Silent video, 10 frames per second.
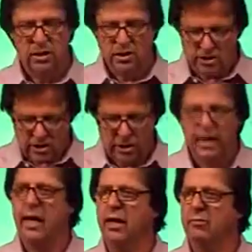to sit
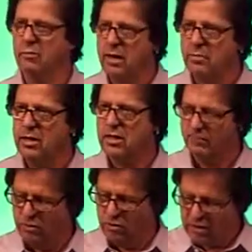down, bring me the
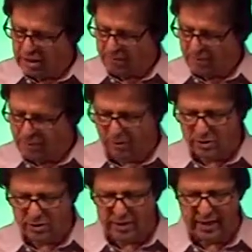food, tell the people to
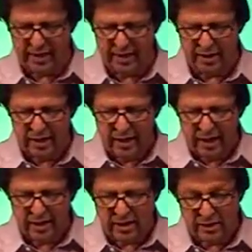sit down.
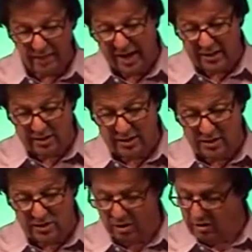And back to he
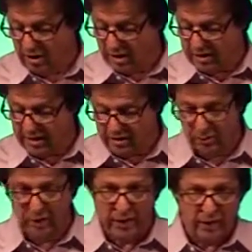says, you know, this has to be
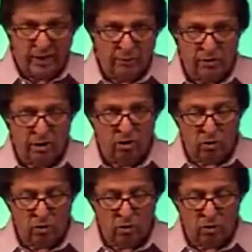what I, what I would call